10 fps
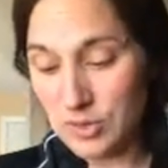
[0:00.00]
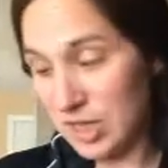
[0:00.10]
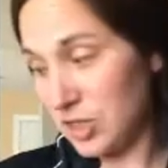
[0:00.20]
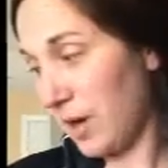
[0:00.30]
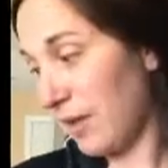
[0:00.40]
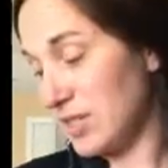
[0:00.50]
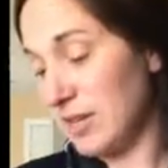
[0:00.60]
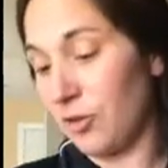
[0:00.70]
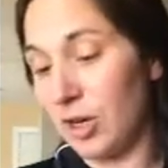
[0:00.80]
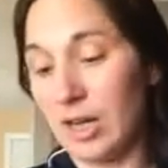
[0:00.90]
I do have
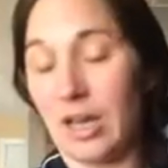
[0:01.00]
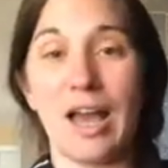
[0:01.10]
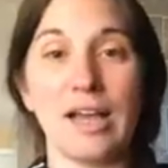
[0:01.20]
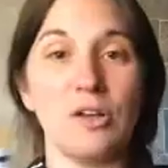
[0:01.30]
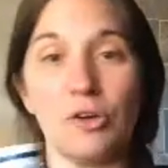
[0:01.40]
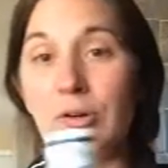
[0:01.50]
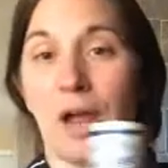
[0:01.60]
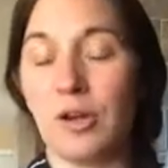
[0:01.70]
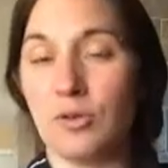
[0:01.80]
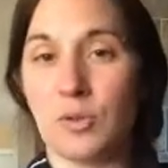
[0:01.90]
different
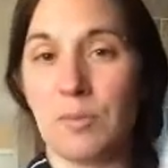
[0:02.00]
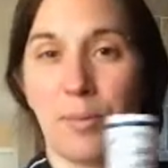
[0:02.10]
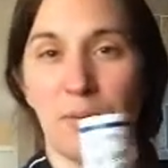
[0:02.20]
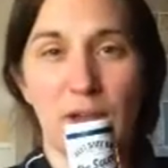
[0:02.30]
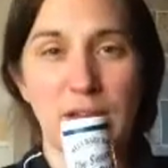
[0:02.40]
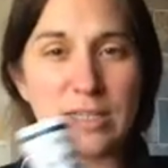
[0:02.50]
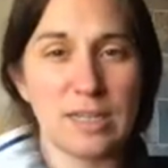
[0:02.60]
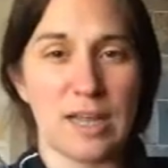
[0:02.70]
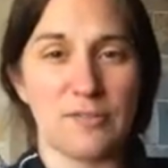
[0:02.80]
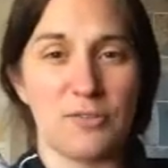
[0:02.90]
I know Sweet Baby Ray's
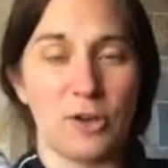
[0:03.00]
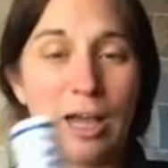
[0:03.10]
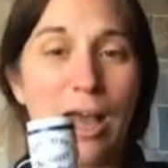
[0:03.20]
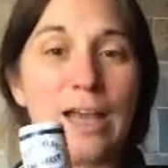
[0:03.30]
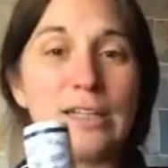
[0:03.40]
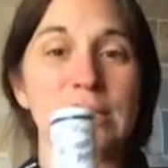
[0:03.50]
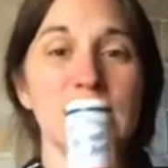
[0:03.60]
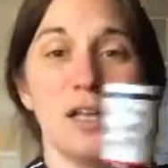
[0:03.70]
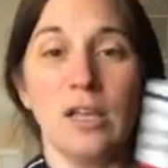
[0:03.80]
does have different kinds.